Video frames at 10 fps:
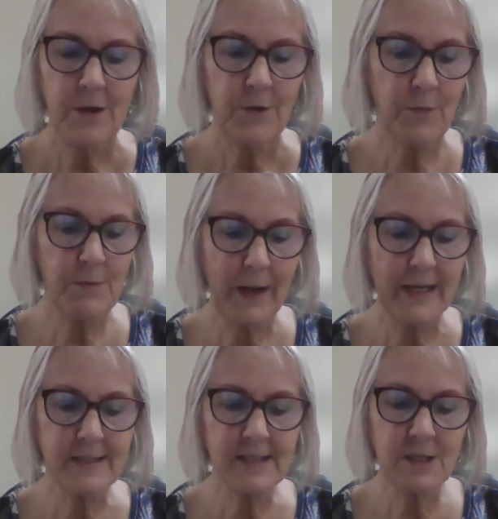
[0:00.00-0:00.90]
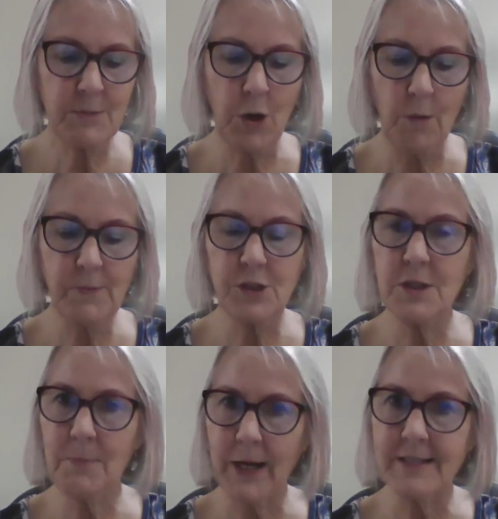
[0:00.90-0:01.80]
reminds us to be open to
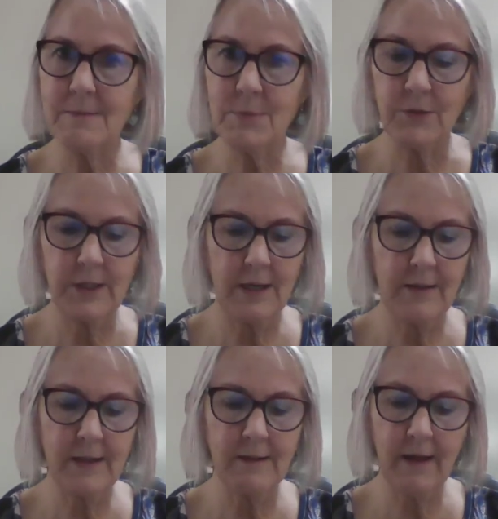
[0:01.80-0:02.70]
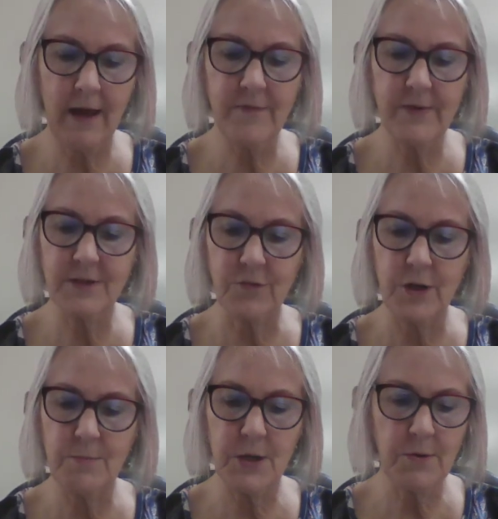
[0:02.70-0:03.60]
the possibility that life is
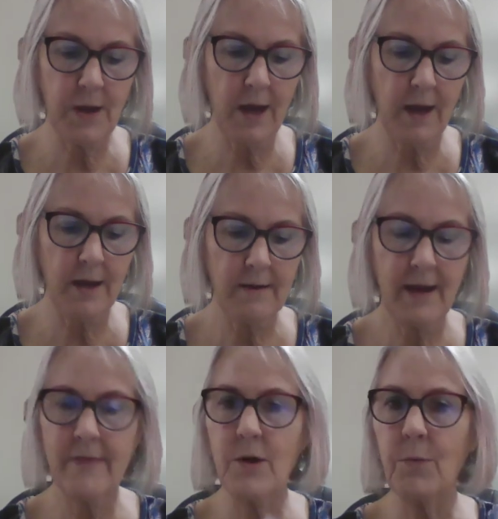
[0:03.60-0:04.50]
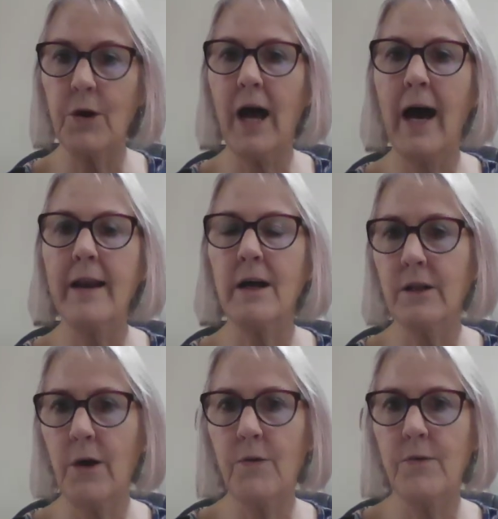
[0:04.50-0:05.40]
going to be okay and that we're not
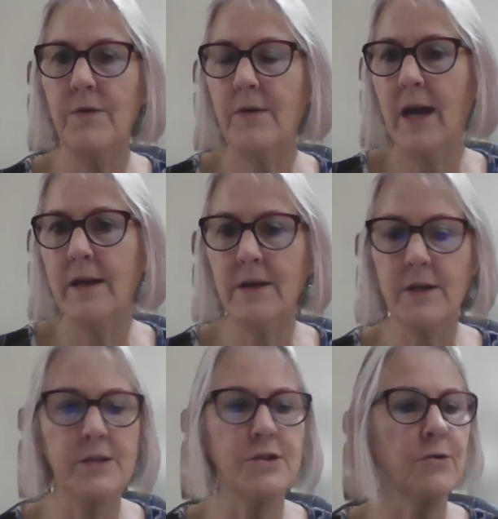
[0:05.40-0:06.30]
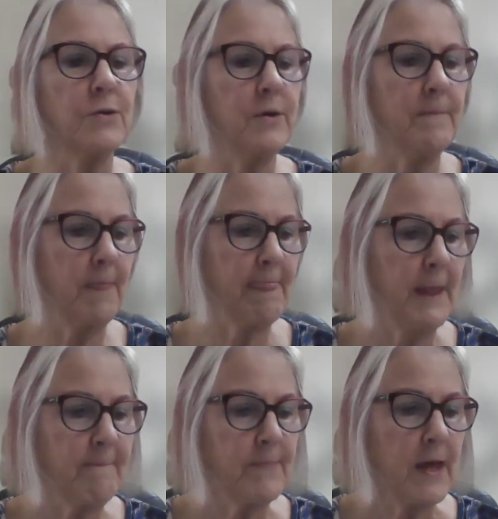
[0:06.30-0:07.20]
alone and in control.
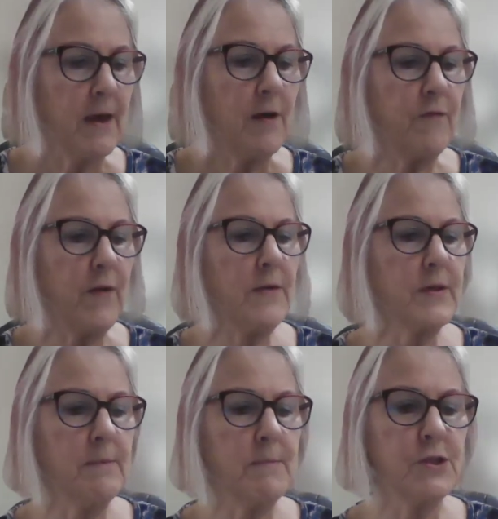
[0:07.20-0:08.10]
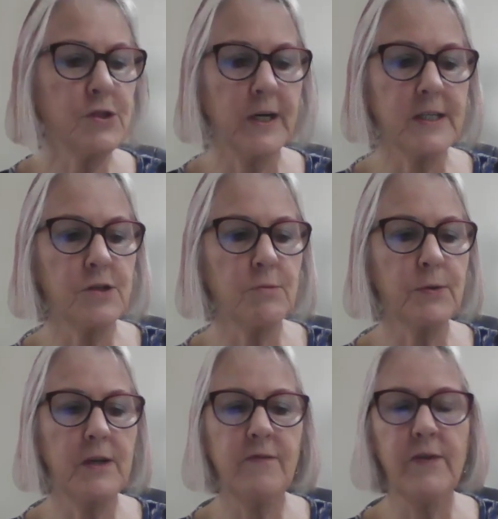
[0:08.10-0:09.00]
Faith can mean trust or
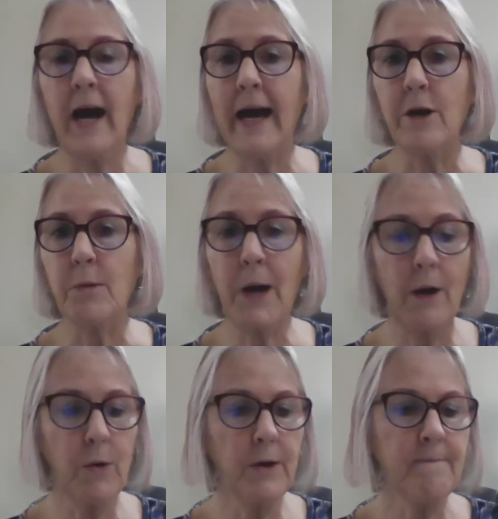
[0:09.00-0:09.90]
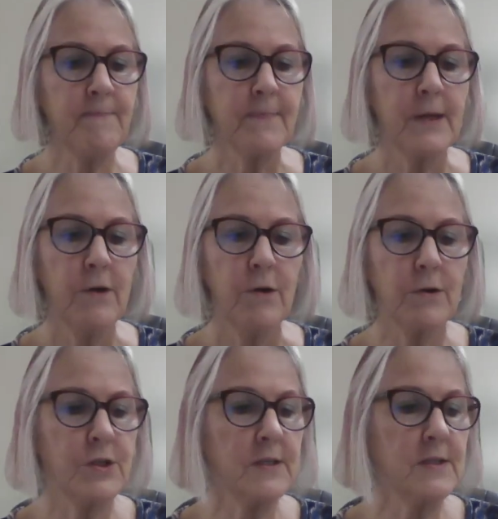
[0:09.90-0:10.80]
belief in a higher power,
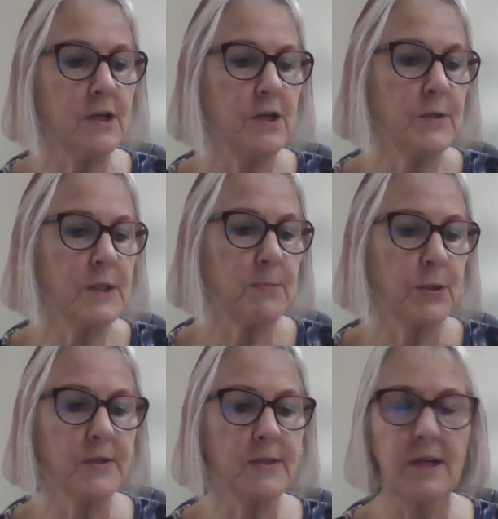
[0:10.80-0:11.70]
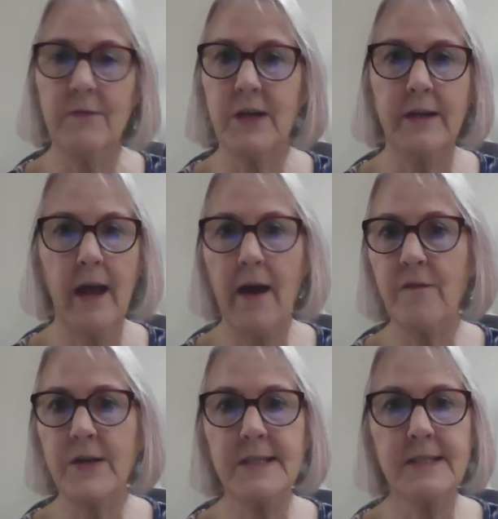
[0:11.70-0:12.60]
or just that you as a person have done
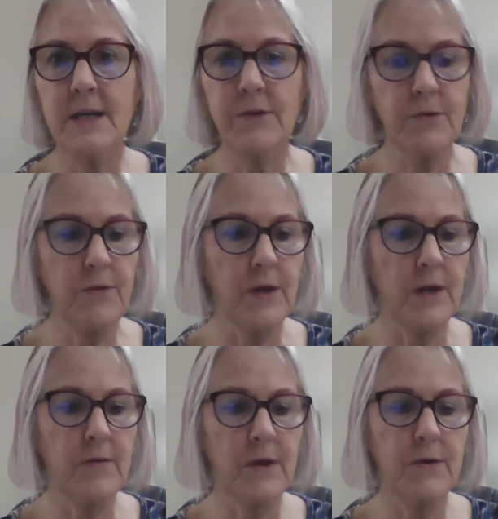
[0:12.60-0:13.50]
every single thing that